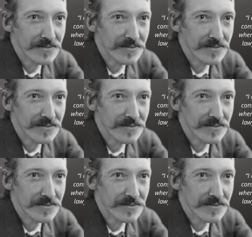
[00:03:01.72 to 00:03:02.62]

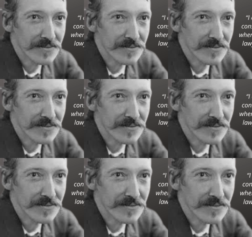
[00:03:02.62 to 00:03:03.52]

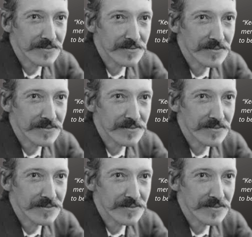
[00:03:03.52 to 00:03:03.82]
(silence)